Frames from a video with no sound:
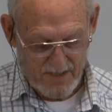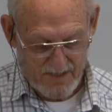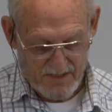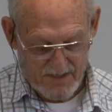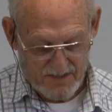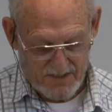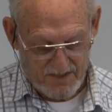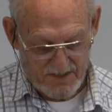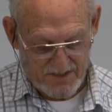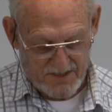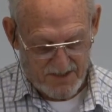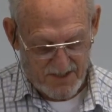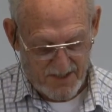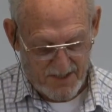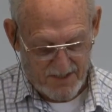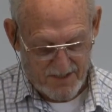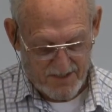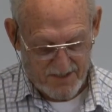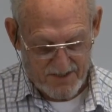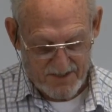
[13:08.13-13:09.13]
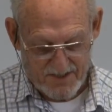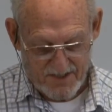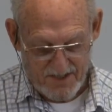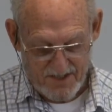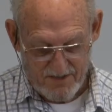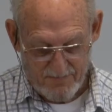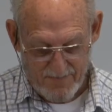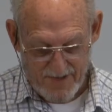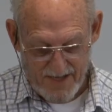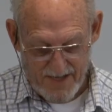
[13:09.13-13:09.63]
Since they could see
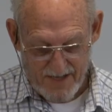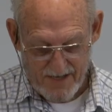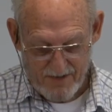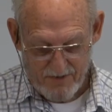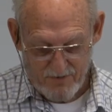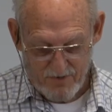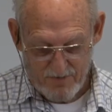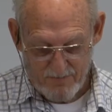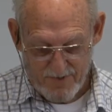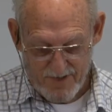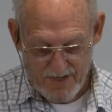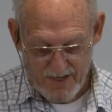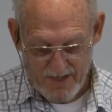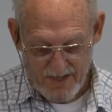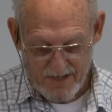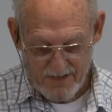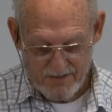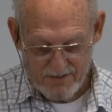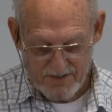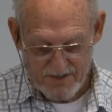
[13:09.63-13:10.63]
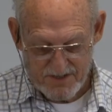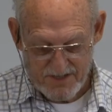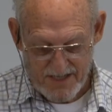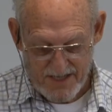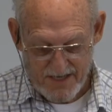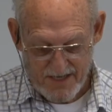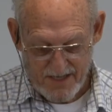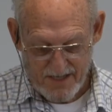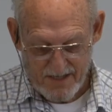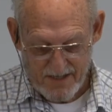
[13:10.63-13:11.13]
the man who had been healed
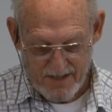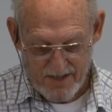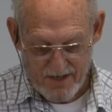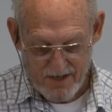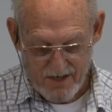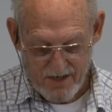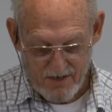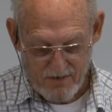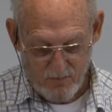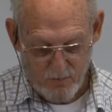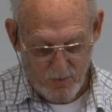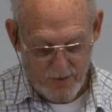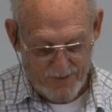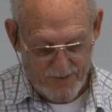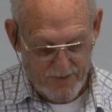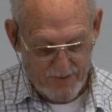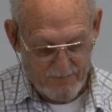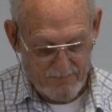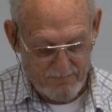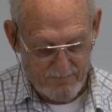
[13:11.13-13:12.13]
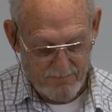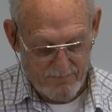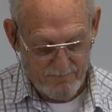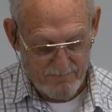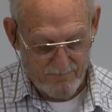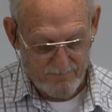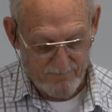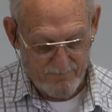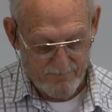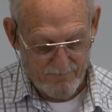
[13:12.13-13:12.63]
standing there with them,
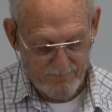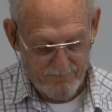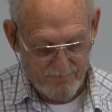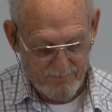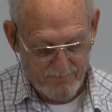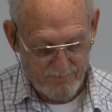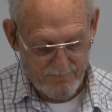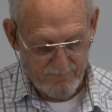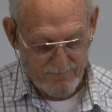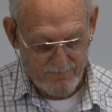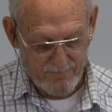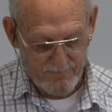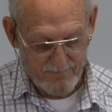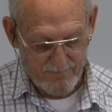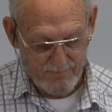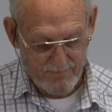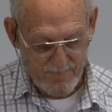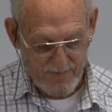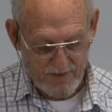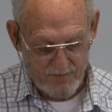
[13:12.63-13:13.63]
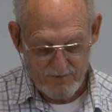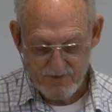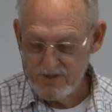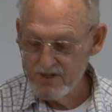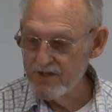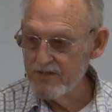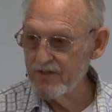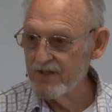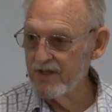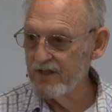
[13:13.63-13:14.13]
there was
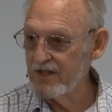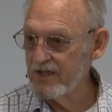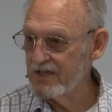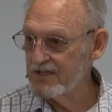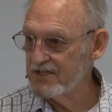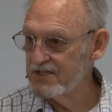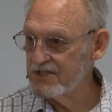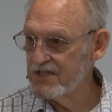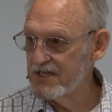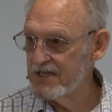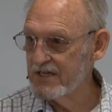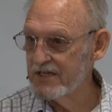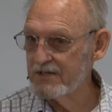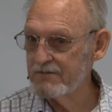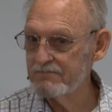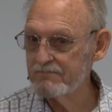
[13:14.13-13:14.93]
nothing they could say.